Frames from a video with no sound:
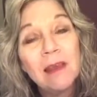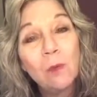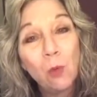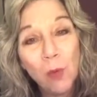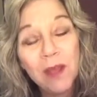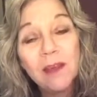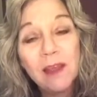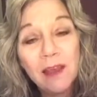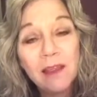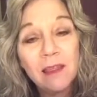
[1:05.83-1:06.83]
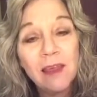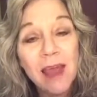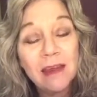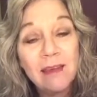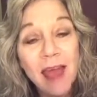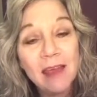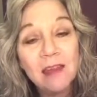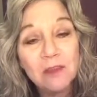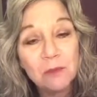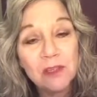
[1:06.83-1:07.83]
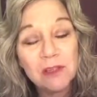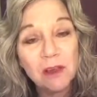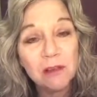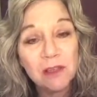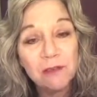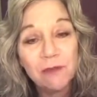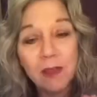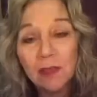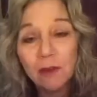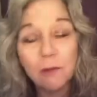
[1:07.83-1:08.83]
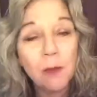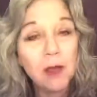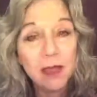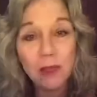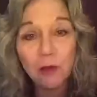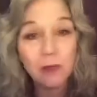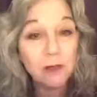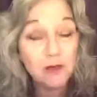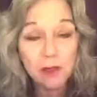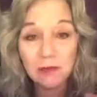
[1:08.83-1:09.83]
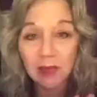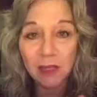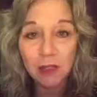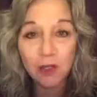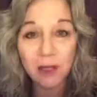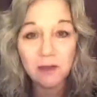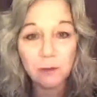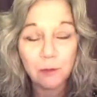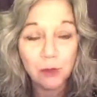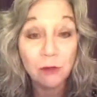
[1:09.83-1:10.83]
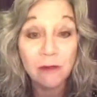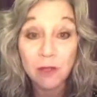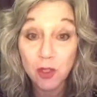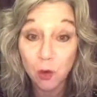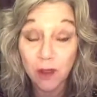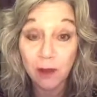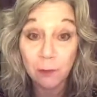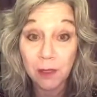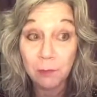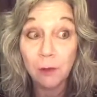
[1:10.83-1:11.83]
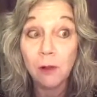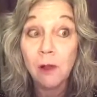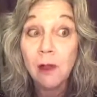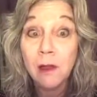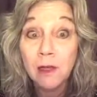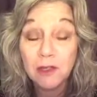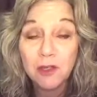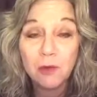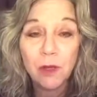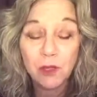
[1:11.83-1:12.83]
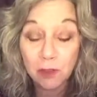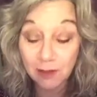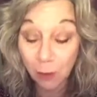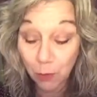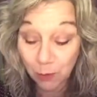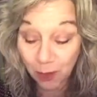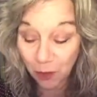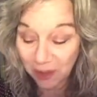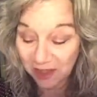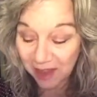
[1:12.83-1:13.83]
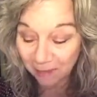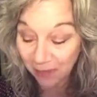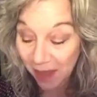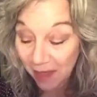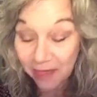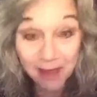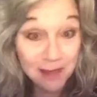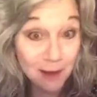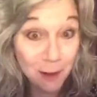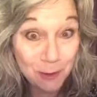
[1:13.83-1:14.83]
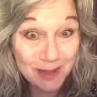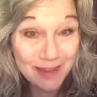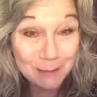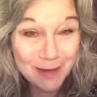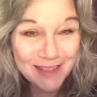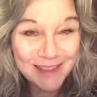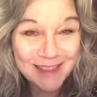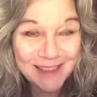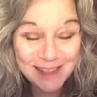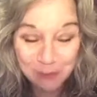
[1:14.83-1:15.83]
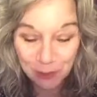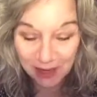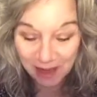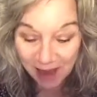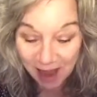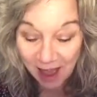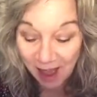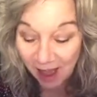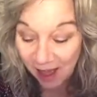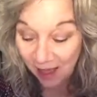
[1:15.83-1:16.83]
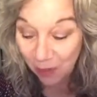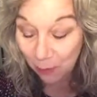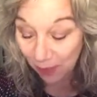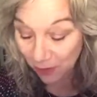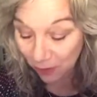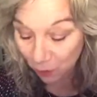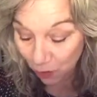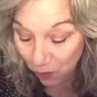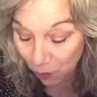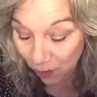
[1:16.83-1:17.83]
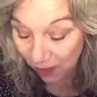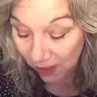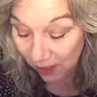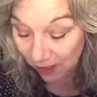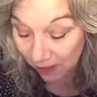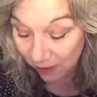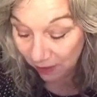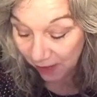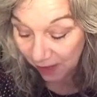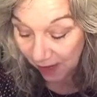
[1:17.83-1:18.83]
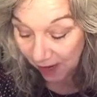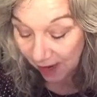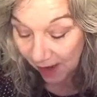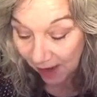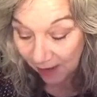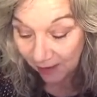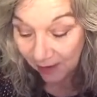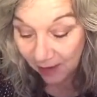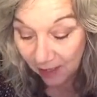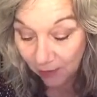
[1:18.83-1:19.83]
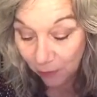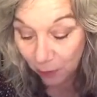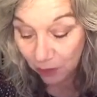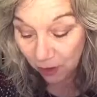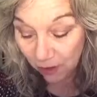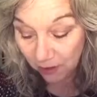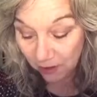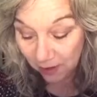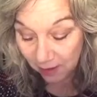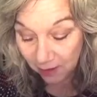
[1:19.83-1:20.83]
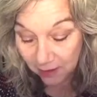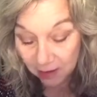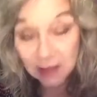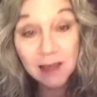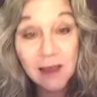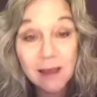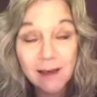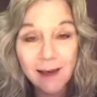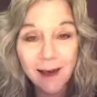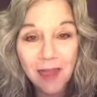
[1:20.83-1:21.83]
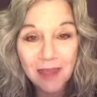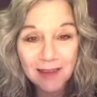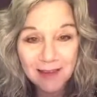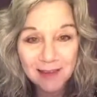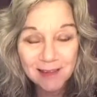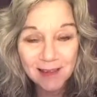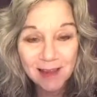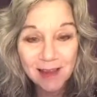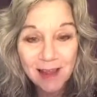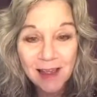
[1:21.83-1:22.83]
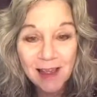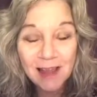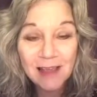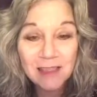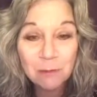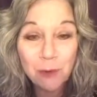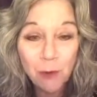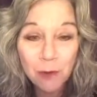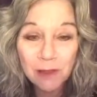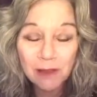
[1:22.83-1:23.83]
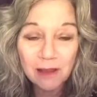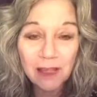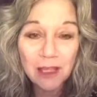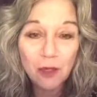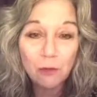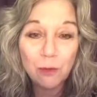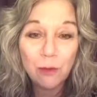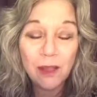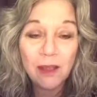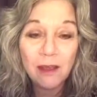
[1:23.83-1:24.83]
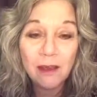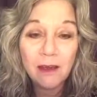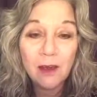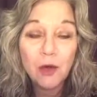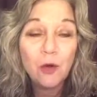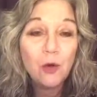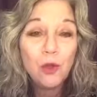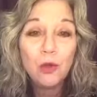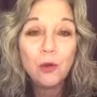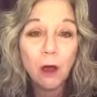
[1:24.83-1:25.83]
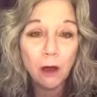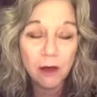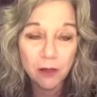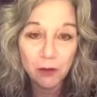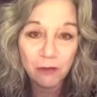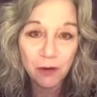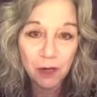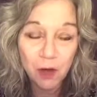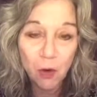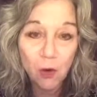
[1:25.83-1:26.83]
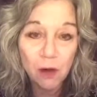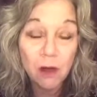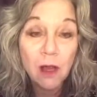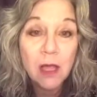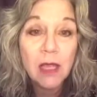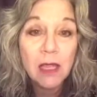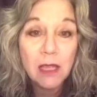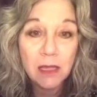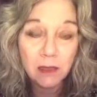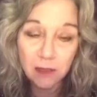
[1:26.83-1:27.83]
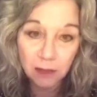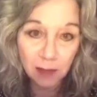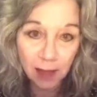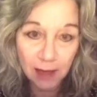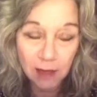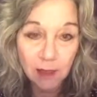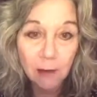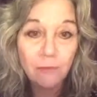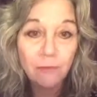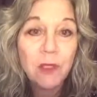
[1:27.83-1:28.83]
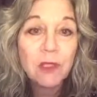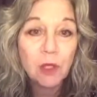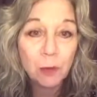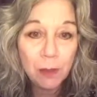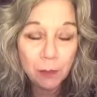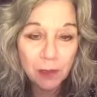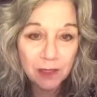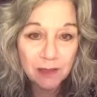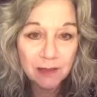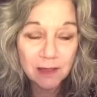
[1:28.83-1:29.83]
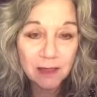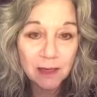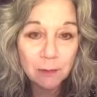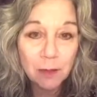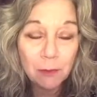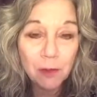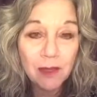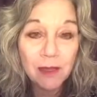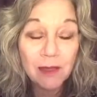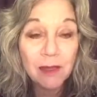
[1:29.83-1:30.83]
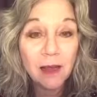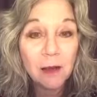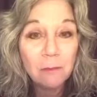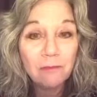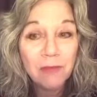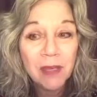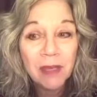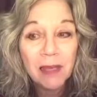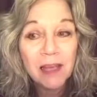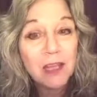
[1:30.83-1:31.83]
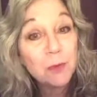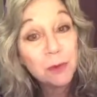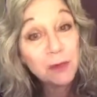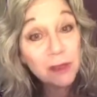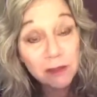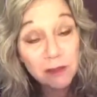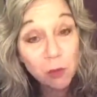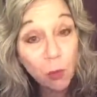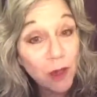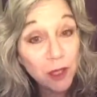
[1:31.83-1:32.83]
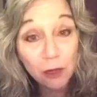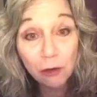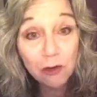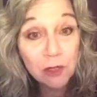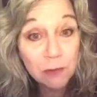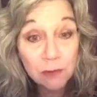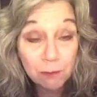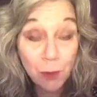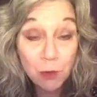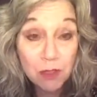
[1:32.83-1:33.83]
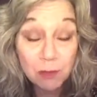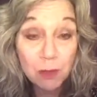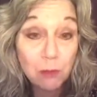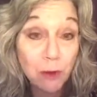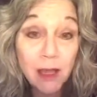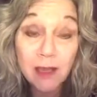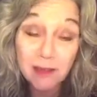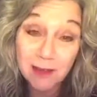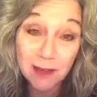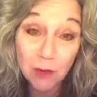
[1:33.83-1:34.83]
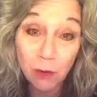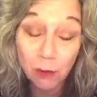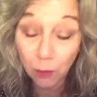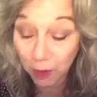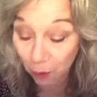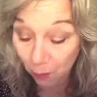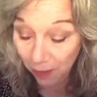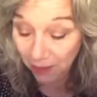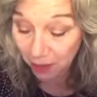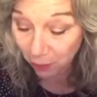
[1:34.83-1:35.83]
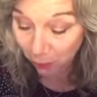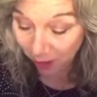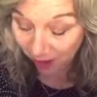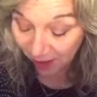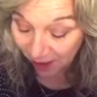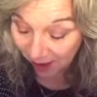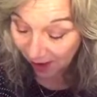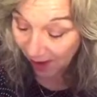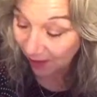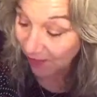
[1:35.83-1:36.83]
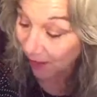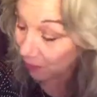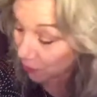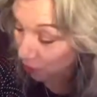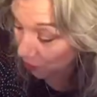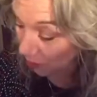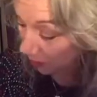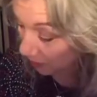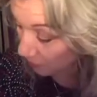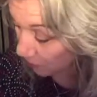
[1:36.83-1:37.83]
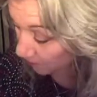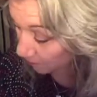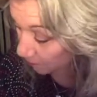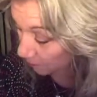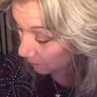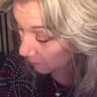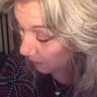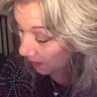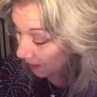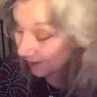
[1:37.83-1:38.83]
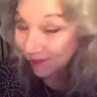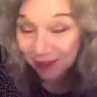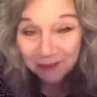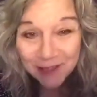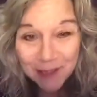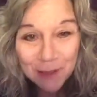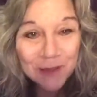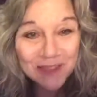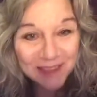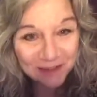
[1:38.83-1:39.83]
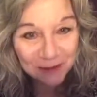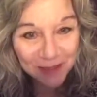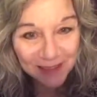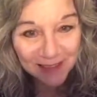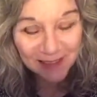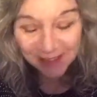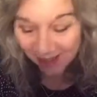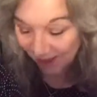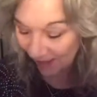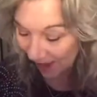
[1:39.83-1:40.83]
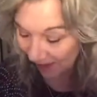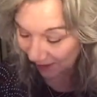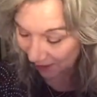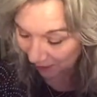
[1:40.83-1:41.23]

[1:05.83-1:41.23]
When the antagonism starts, if in your mind you can just kind of shed some pure love and joy on people, situations, that would be a good thing. That's not really the message this morning. The message was really clear, and the first card said, seek authenticity. It's important that you bring who you are at your very core into light, so people can see it and people can experience what you're supposed to be bringing to this world, what you're meant to bring. And the other two cards, love that you are different, and that can